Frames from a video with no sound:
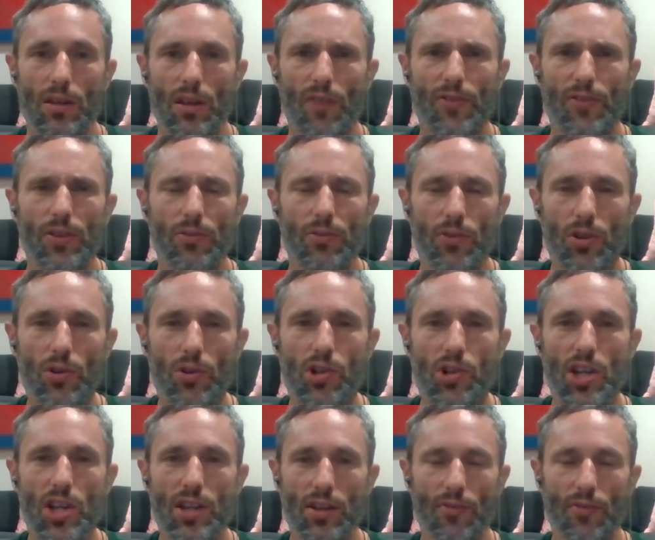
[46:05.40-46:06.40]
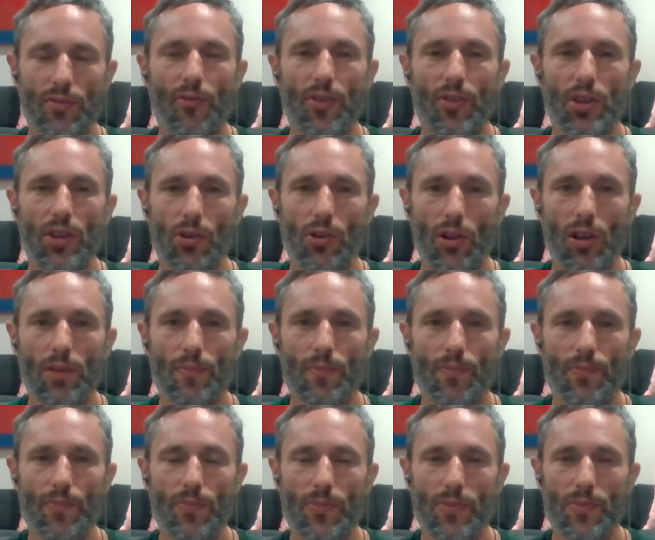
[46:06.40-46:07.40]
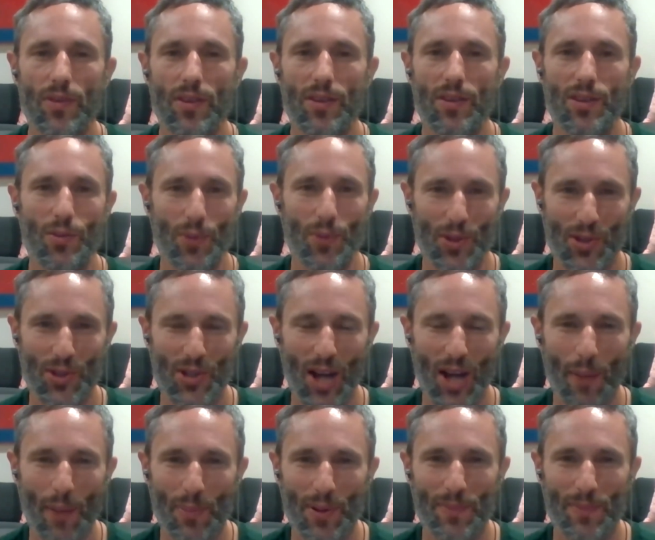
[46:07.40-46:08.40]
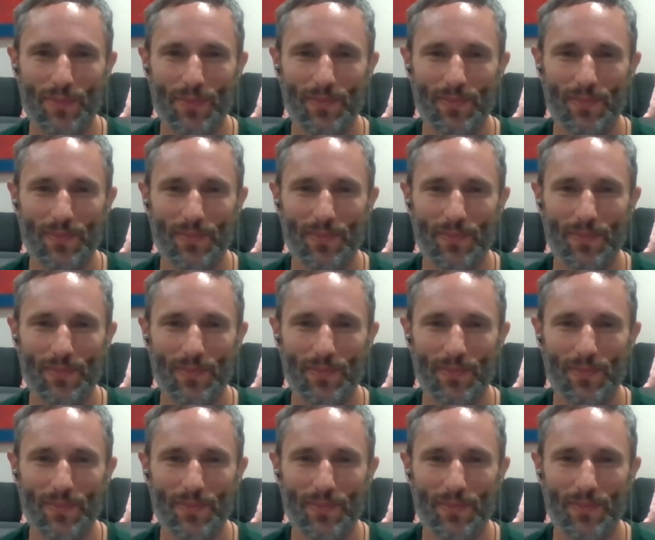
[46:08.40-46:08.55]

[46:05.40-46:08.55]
if you knew she could feel, you would stop.